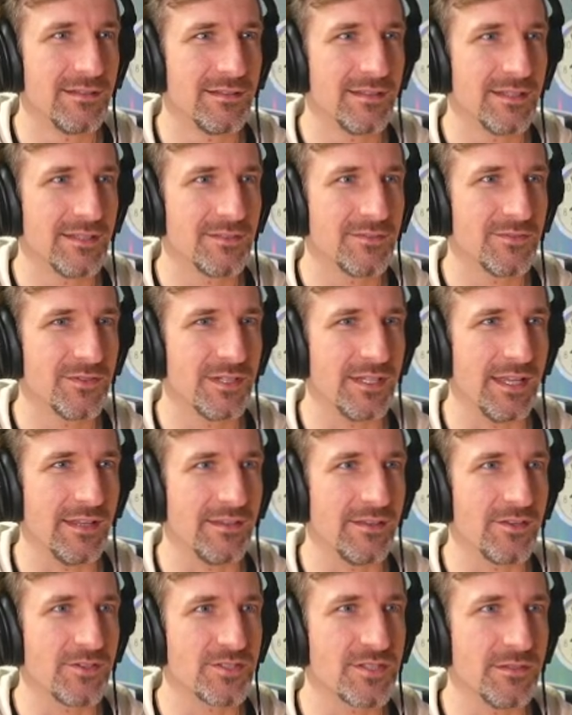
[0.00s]
that's funny. And
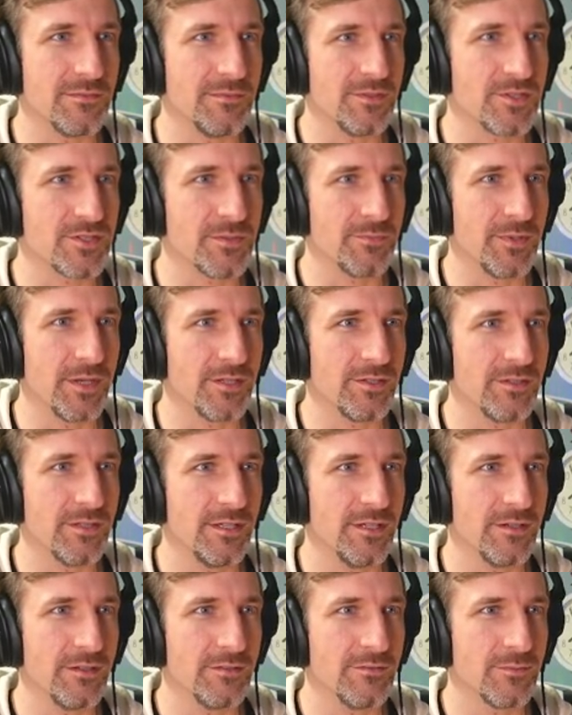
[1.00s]
then there's a there's a bundle
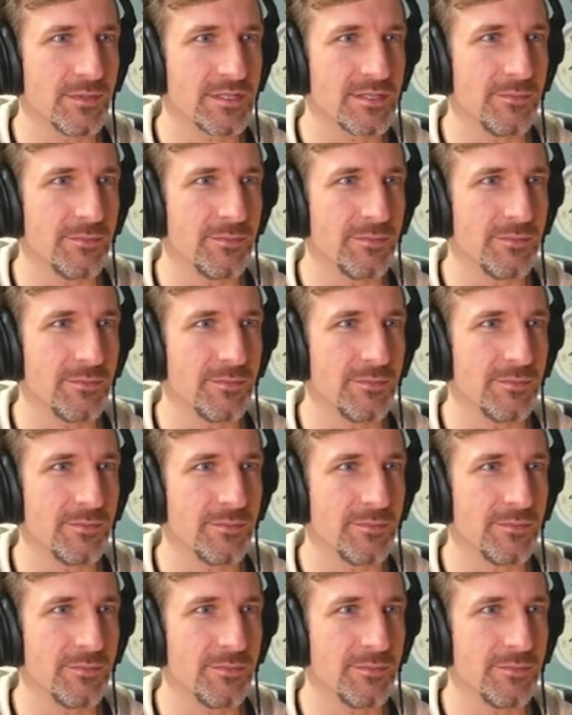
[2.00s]
here. What's the